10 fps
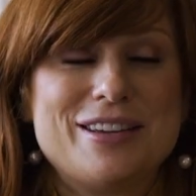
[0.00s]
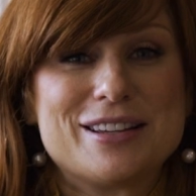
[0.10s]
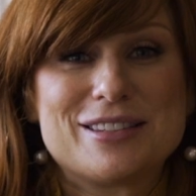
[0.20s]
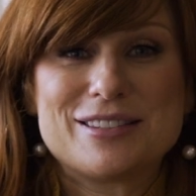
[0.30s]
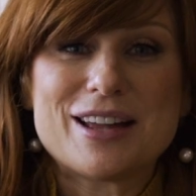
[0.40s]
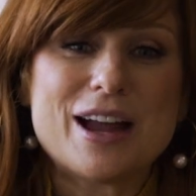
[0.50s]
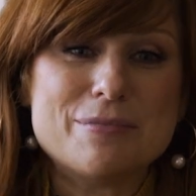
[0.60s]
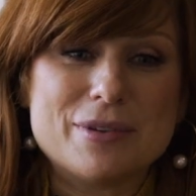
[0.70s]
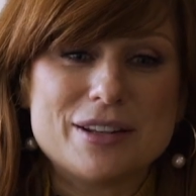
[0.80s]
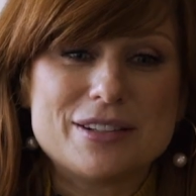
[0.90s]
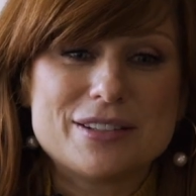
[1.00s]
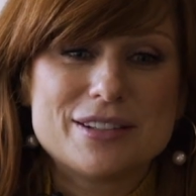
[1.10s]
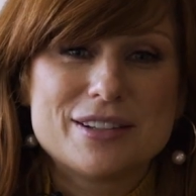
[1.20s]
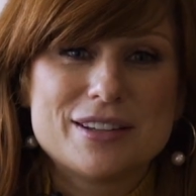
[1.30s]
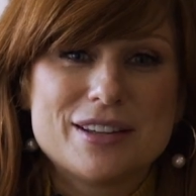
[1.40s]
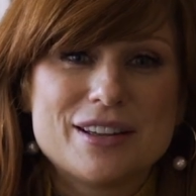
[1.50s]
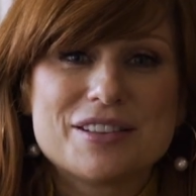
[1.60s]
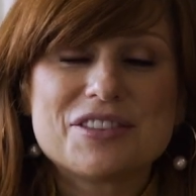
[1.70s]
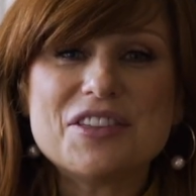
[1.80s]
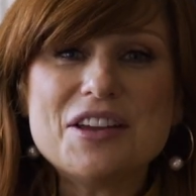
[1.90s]
excitement.
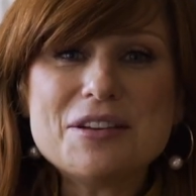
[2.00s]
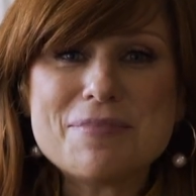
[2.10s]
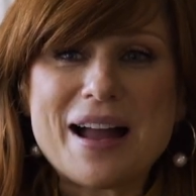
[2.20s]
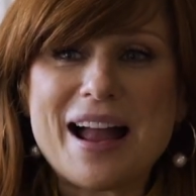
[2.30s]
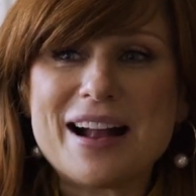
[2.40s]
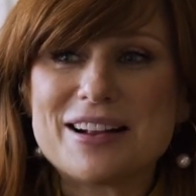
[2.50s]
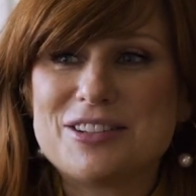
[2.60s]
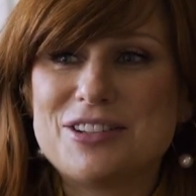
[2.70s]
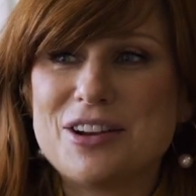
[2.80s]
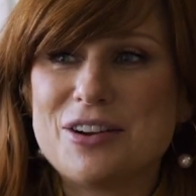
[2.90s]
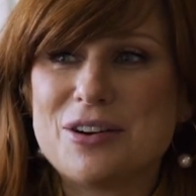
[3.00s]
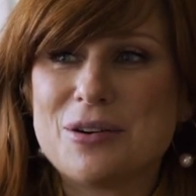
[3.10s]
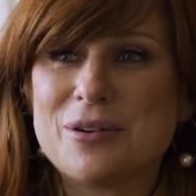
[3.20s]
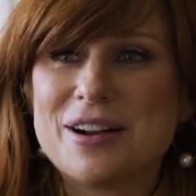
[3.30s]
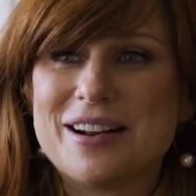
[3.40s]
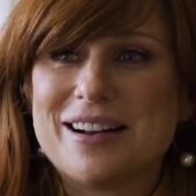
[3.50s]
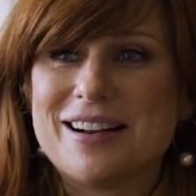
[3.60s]
Think back to